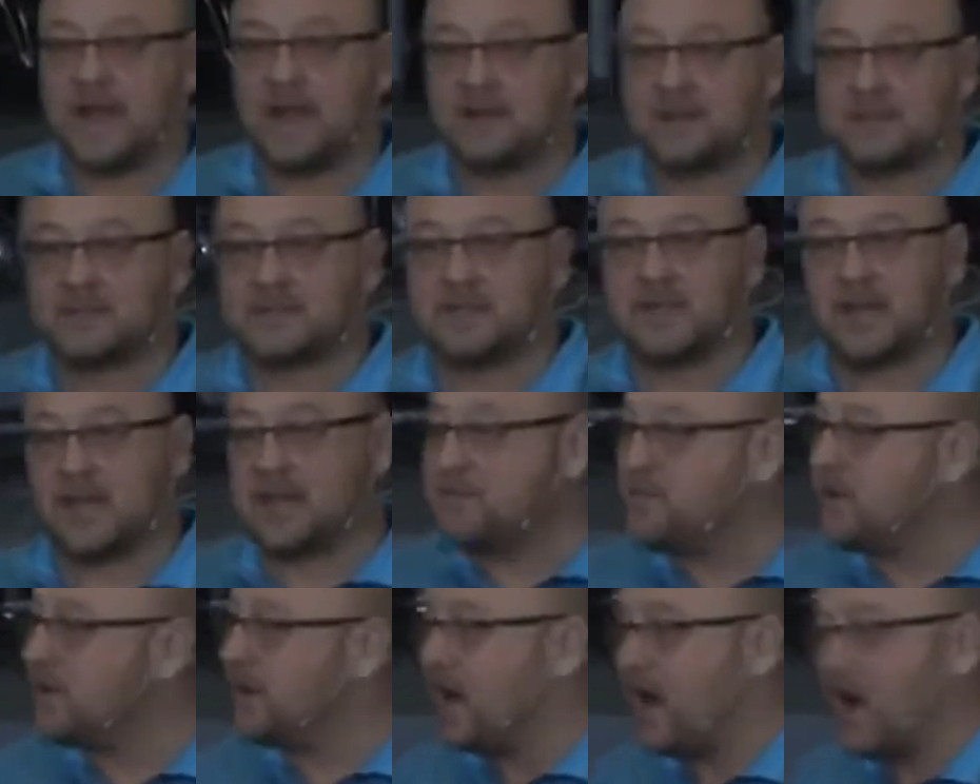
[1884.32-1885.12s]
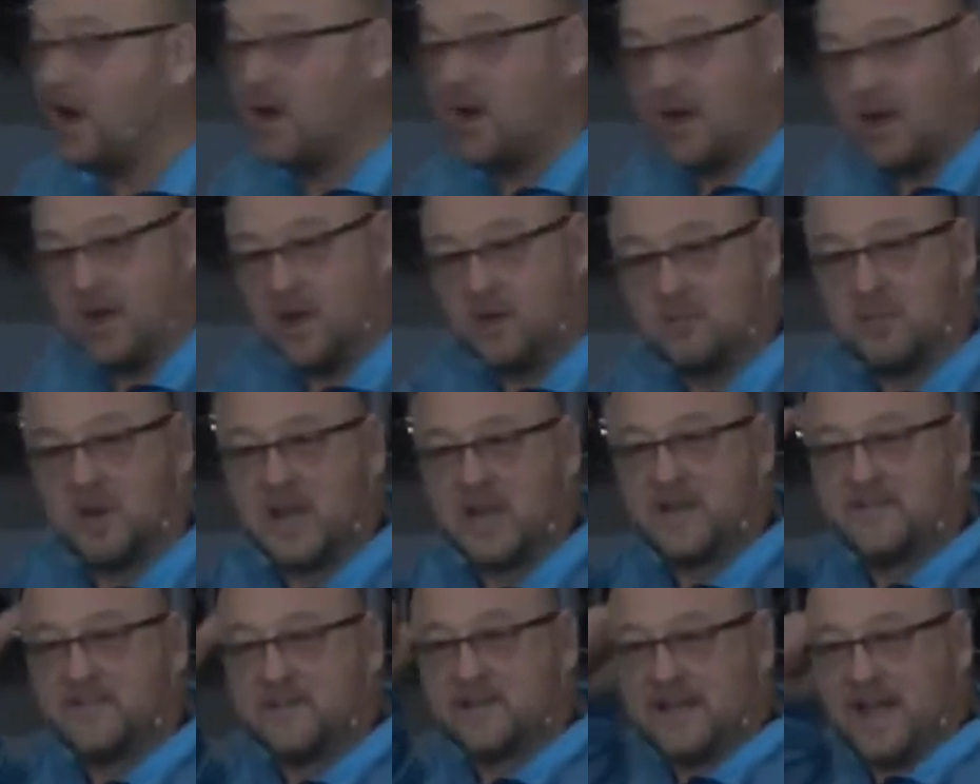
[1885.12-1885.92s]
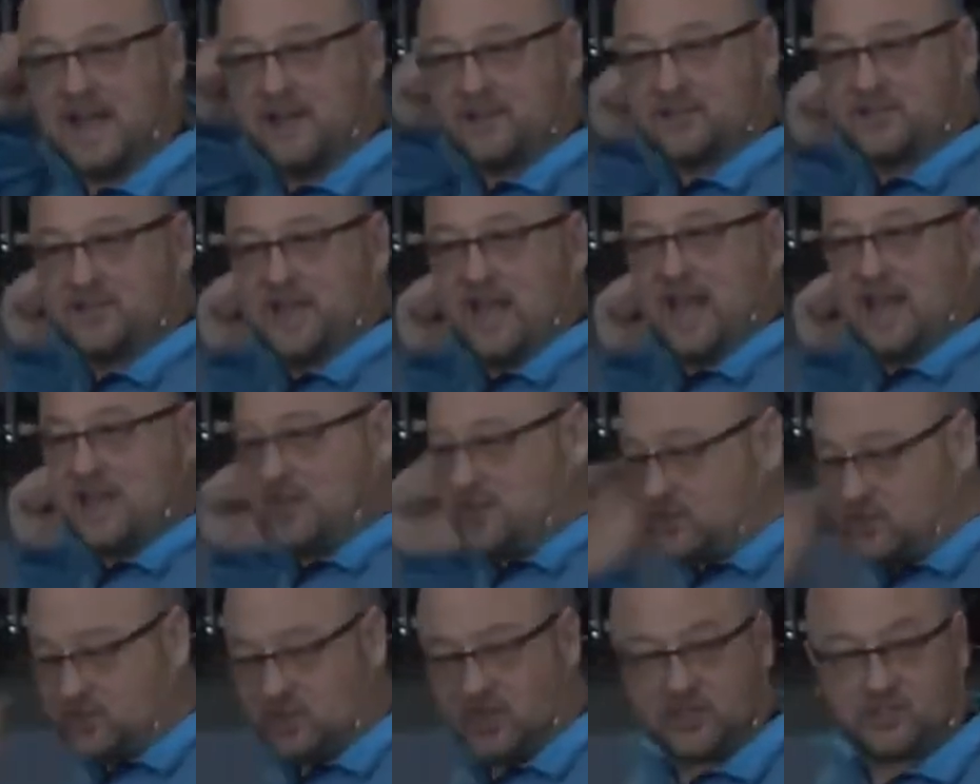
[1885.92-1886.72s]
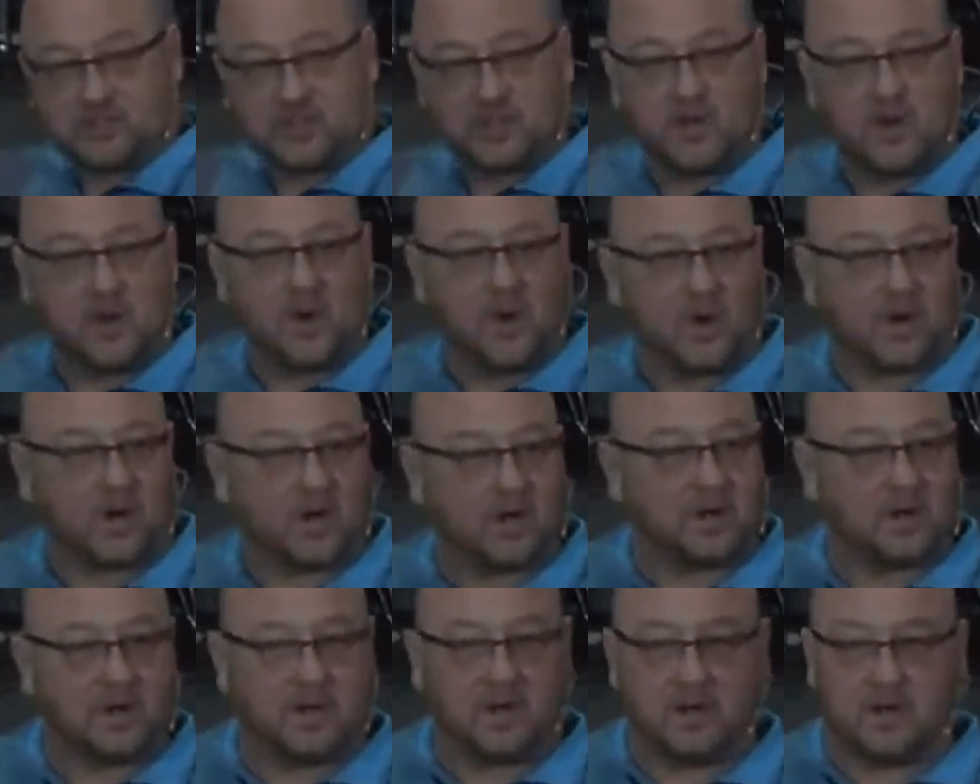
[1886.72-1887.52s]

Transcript: house? He put all the unbelievers outside and shut the door.